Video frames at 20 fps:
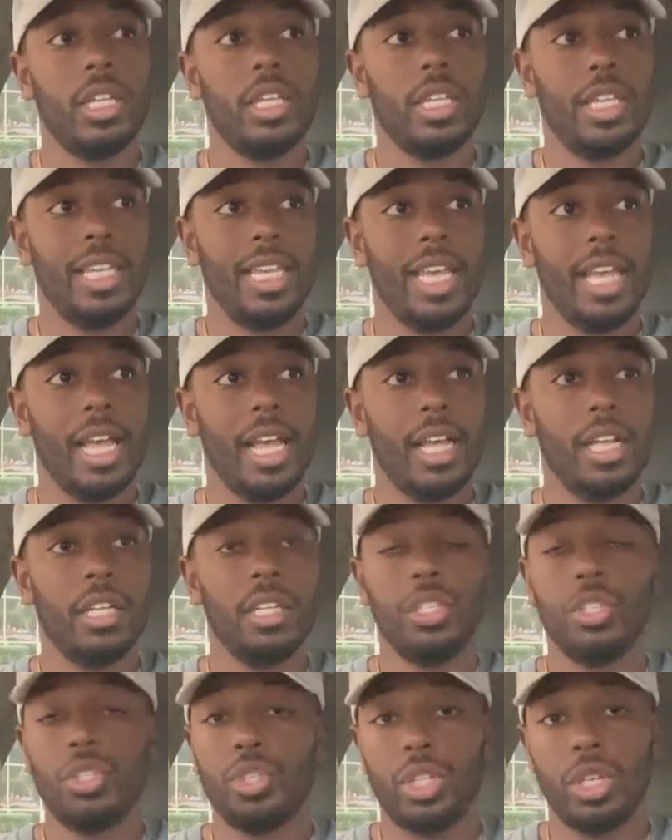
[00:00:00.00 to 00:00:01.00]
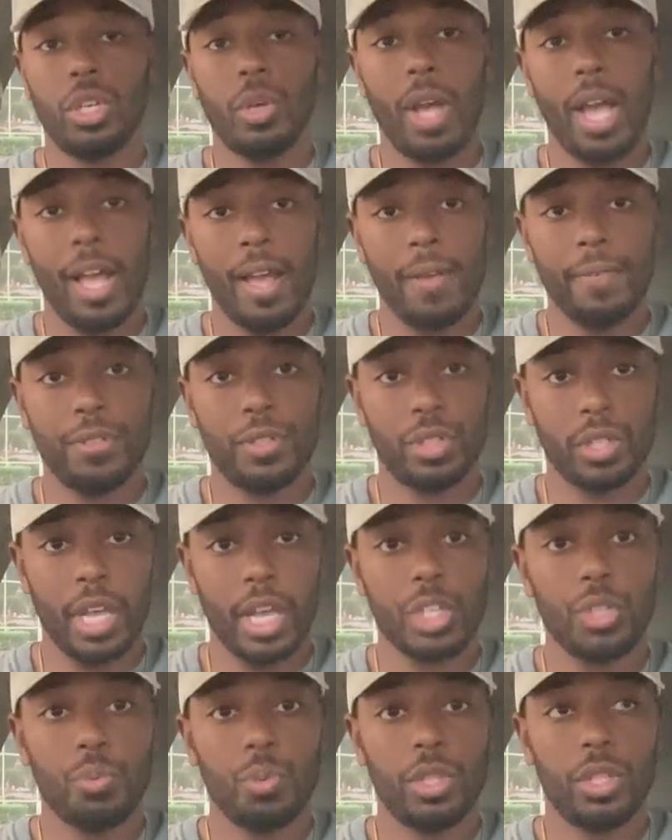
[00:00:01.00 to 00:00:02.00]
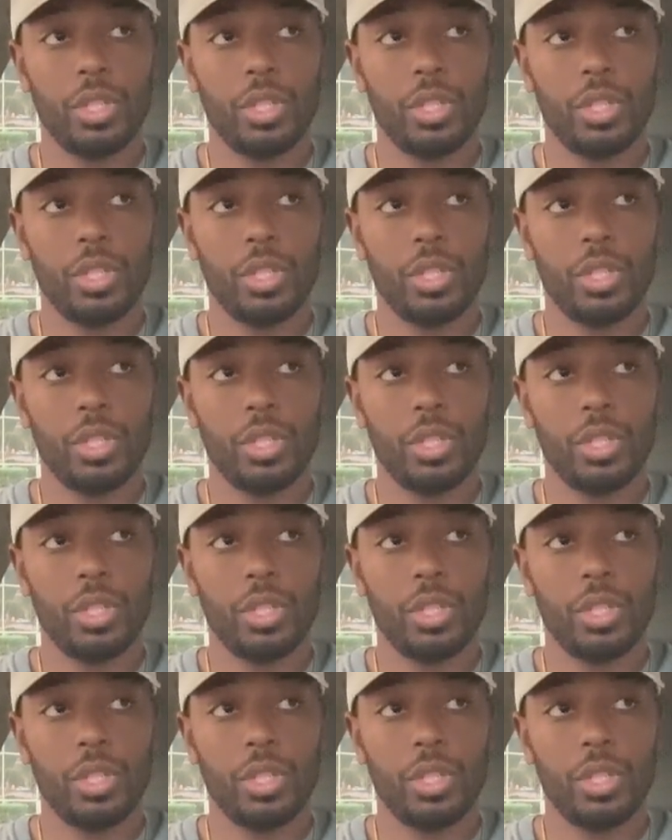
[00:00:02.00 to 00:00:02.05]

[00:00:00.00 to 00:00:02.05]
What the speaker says: Yeah, she'll have sex with